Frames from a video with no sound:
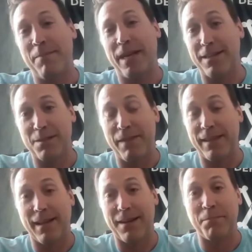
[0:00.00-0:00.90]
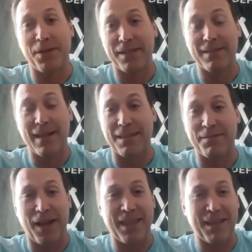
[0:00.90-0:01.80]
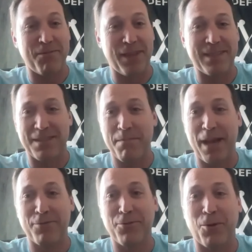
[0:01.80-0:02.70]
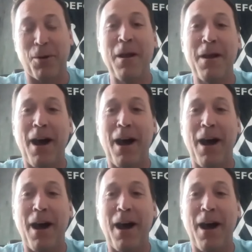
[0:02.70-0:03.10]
I mean, I just made that up, but kind of, I think, fits as a metaphor,